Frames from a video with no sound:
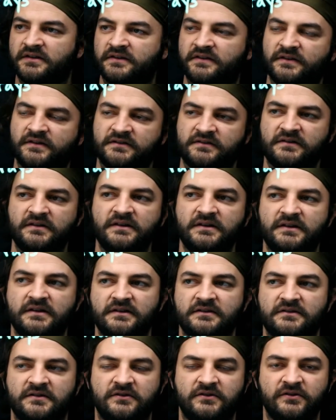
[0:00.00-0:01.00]
C
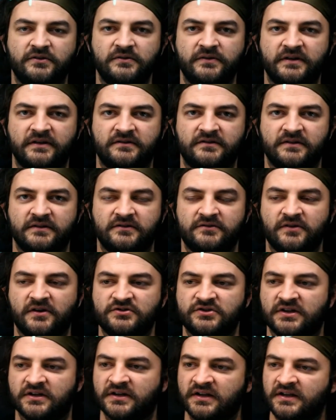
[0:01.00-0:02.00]
to do this
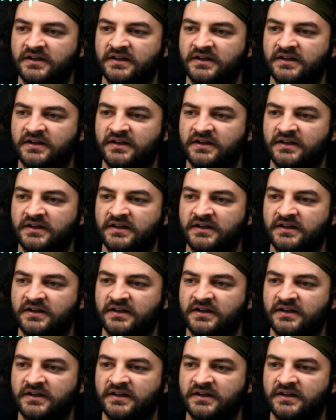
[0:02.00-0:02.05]
instruction,